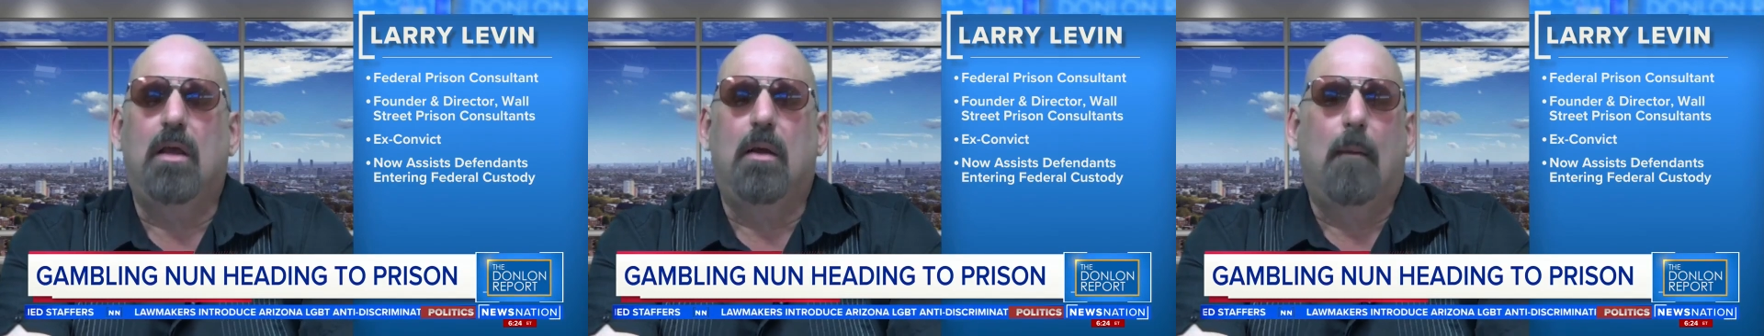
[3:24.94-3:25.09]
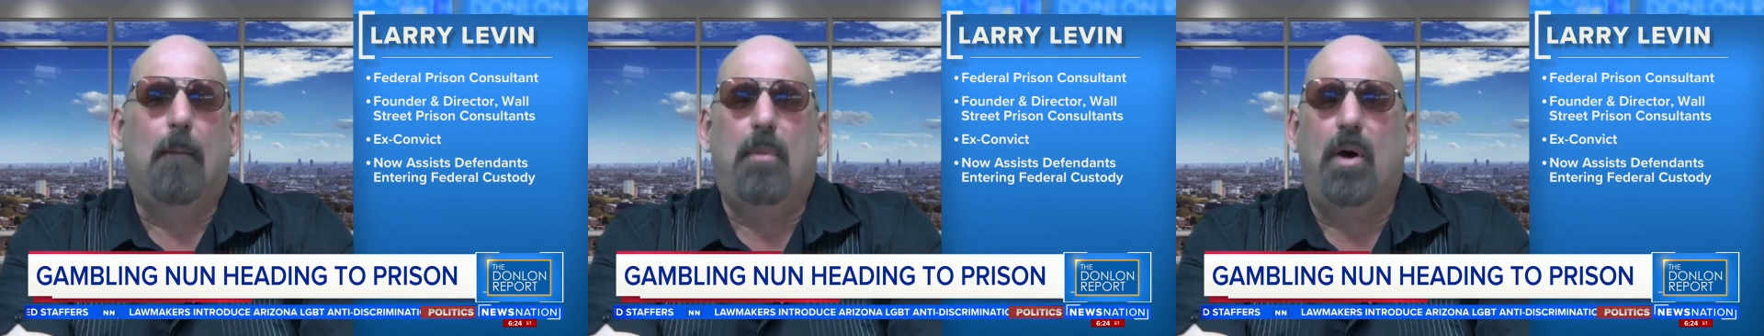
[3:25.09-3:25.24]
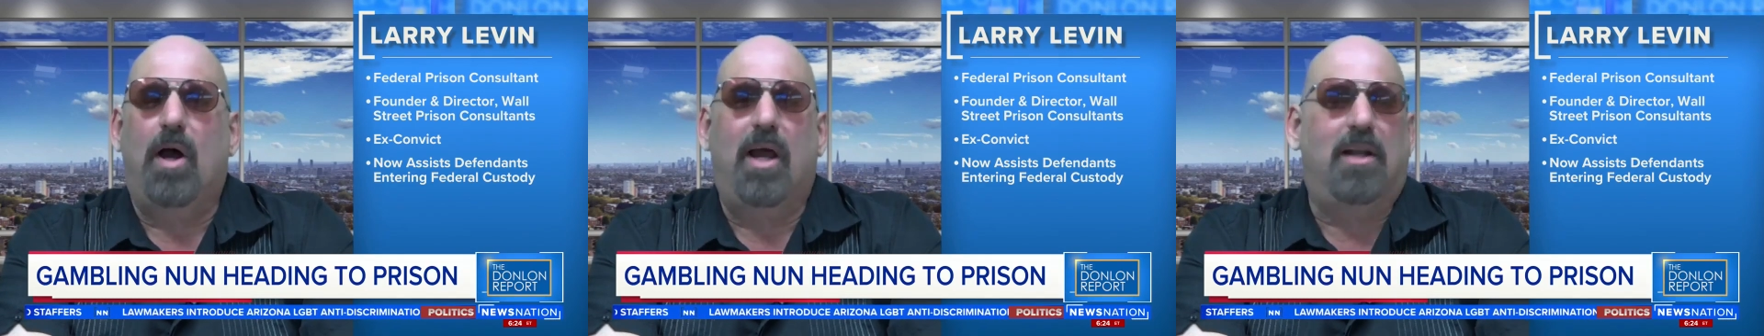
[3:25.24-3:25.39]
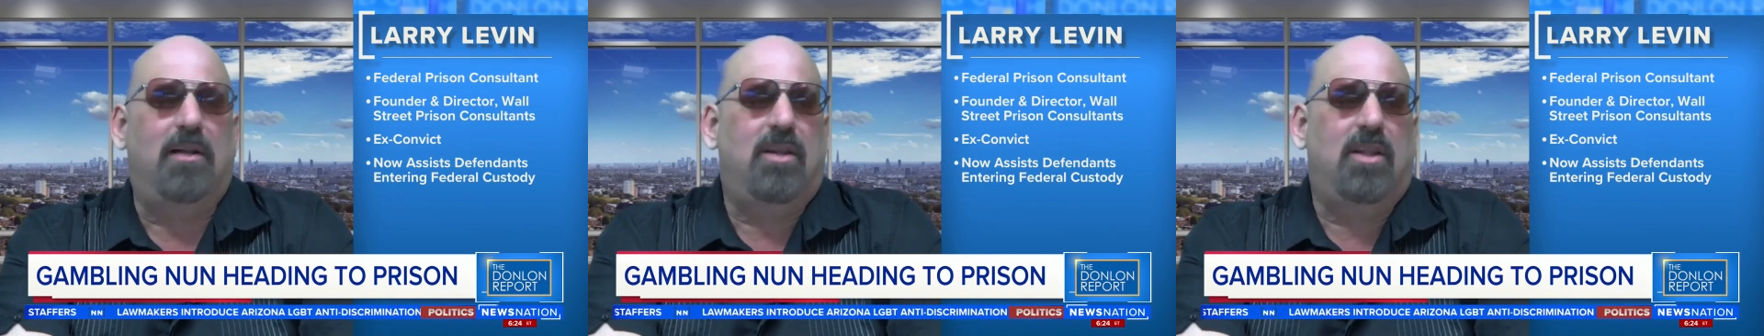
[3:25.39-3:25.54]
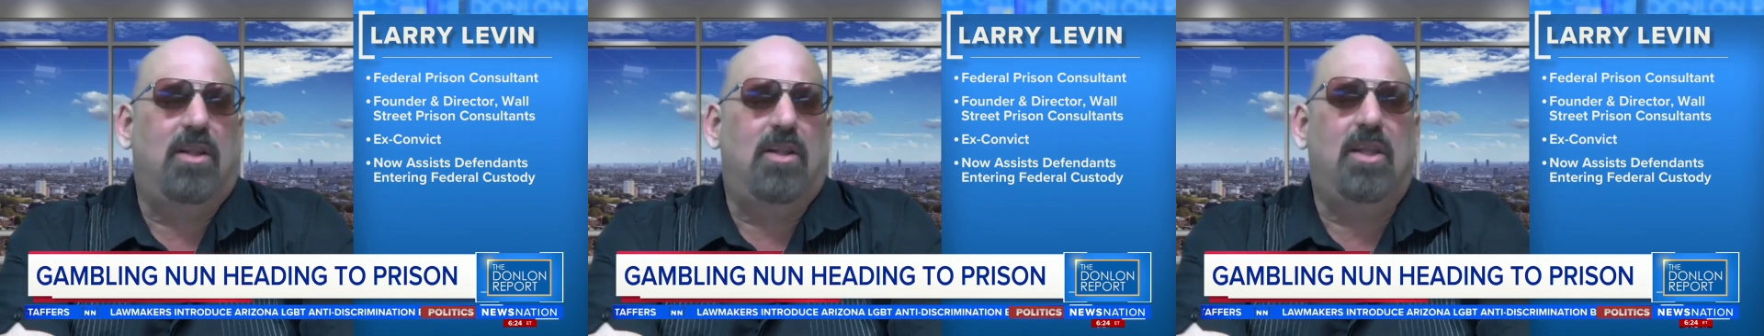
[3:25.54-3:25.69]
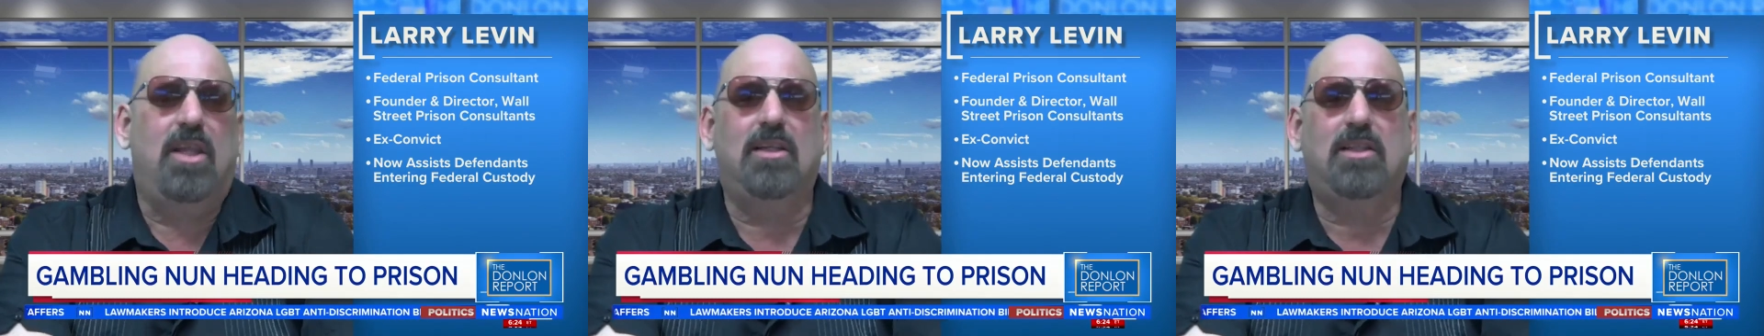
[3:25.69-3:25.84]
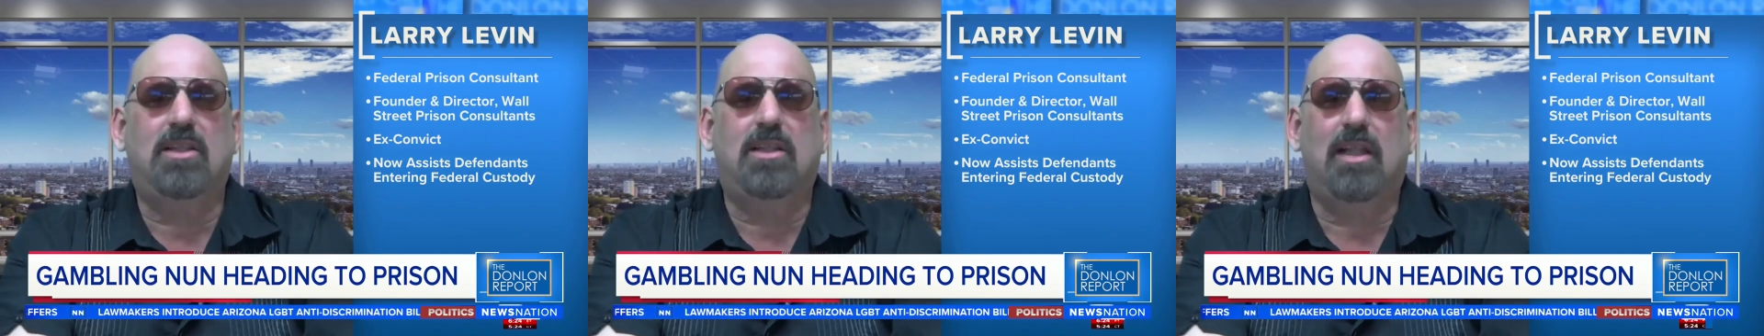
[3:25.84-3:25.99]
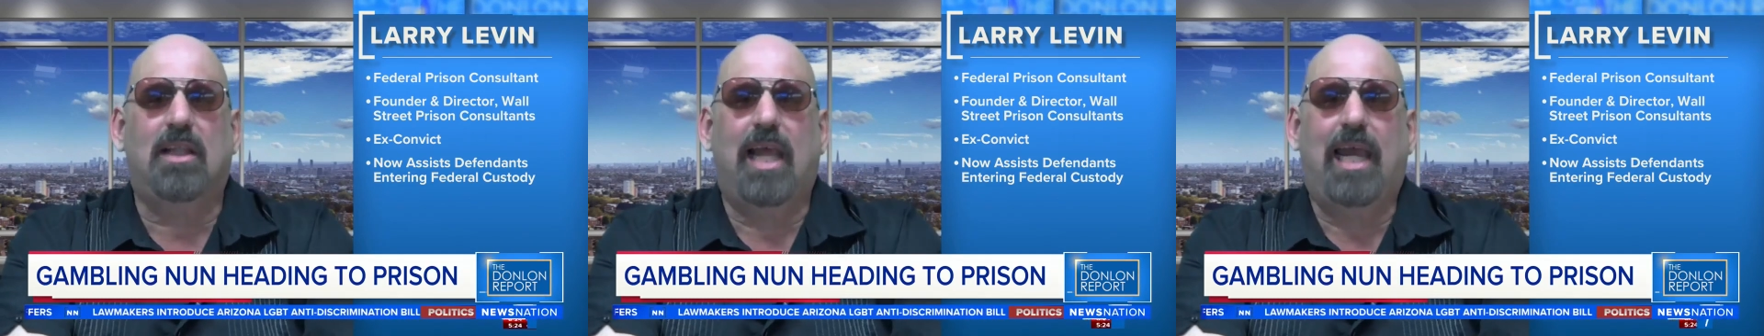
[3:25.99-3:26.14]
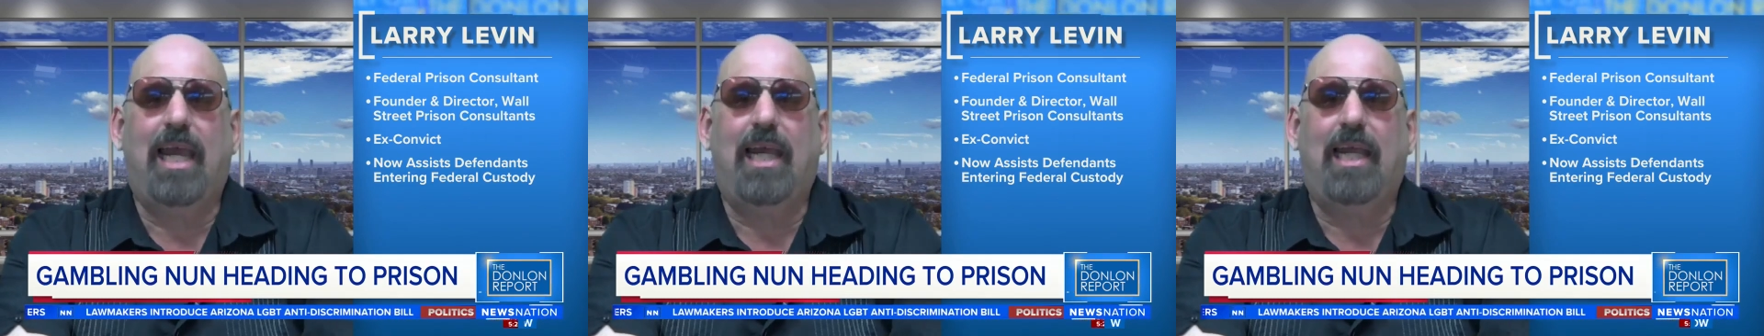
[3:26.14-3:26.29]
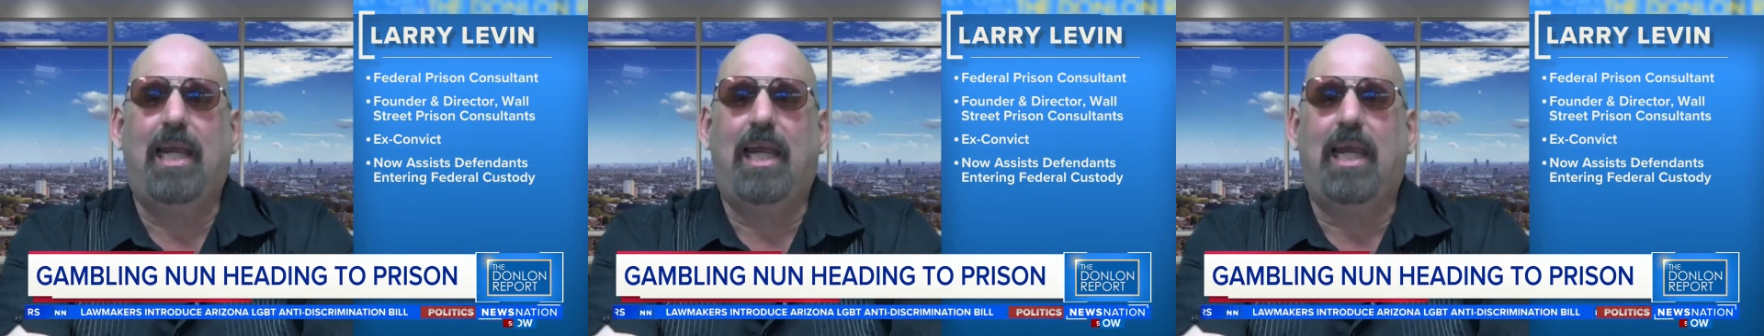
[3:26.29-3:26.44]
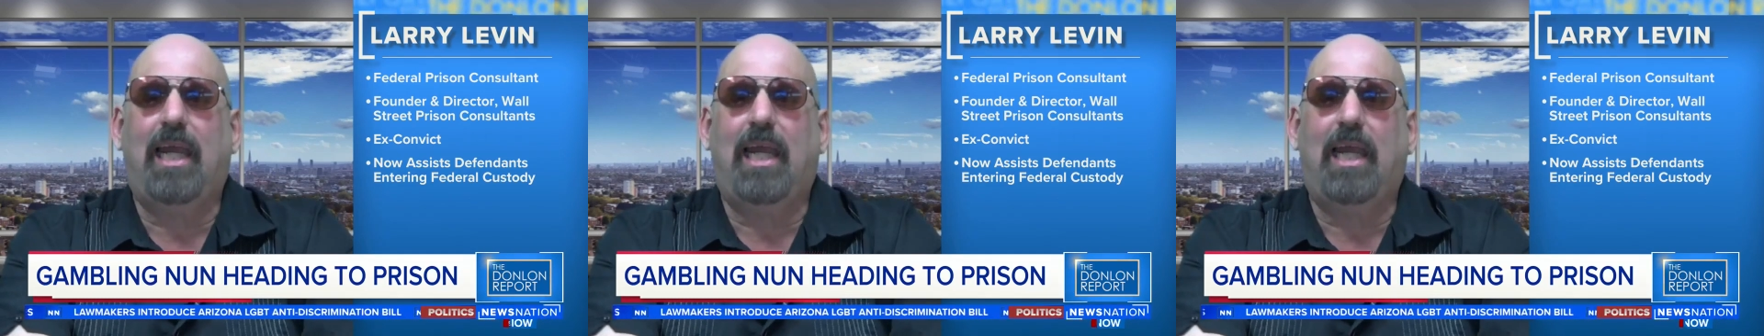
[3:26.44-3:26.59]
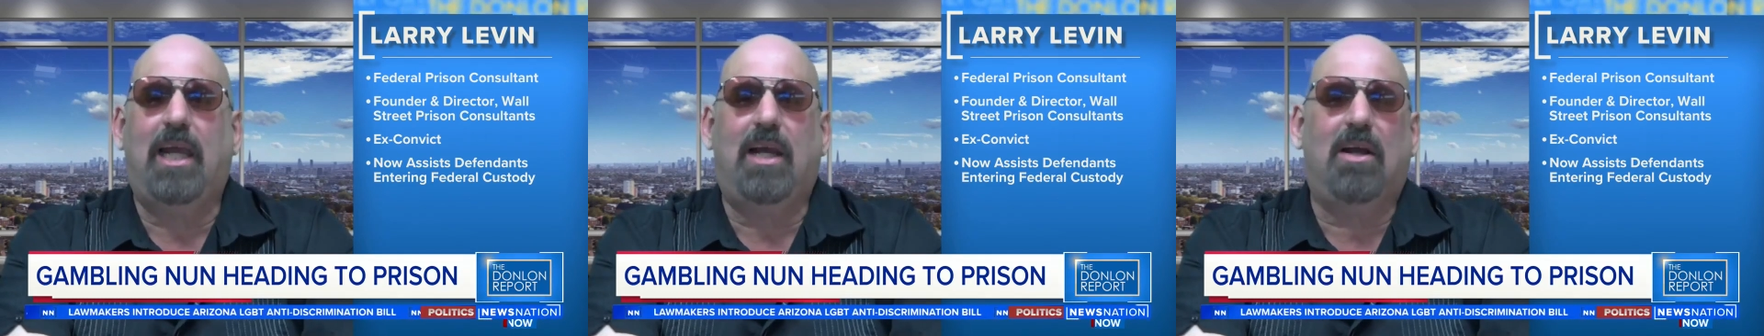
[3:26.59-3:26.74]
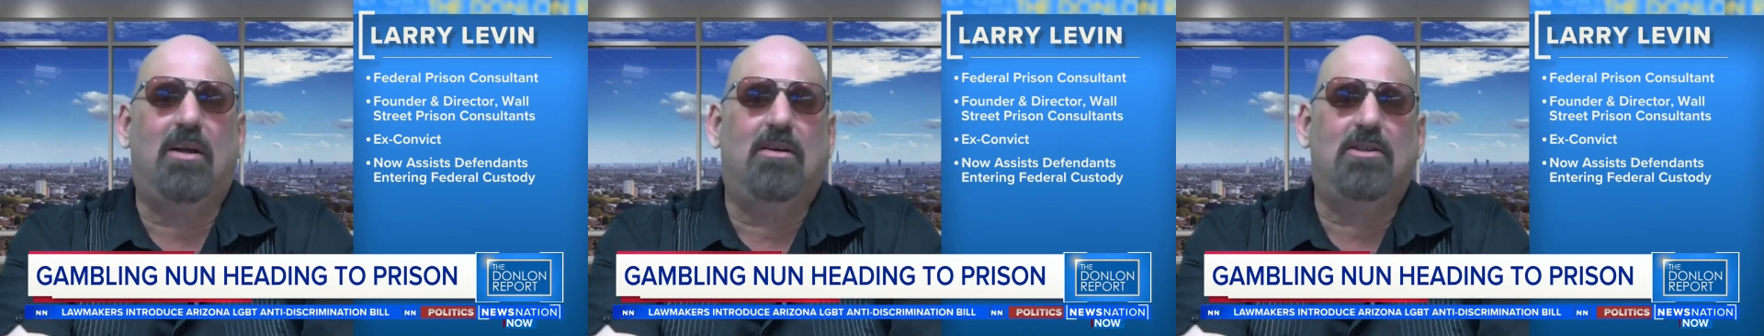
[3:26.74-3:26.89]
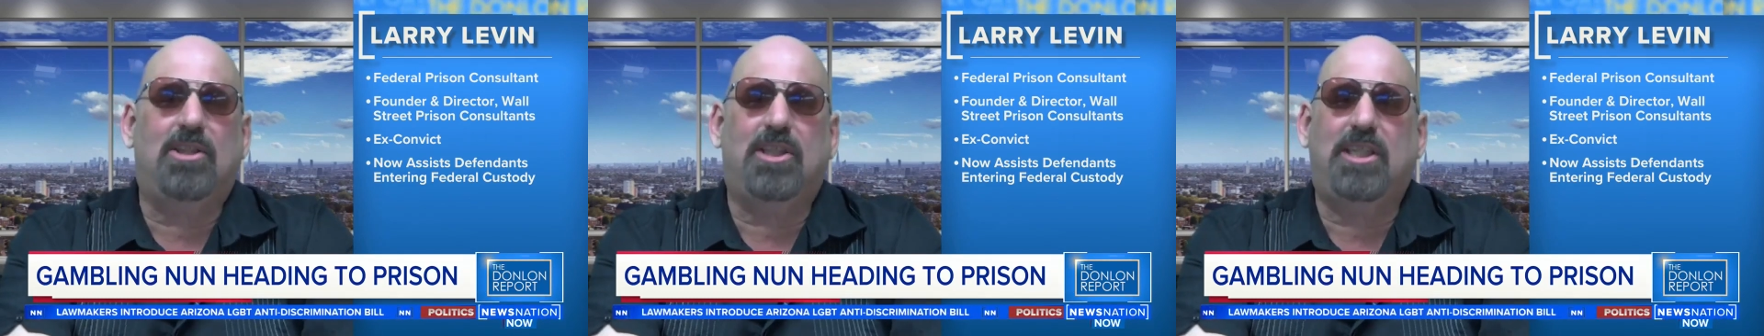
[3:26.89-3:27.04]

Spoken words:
But this lady here,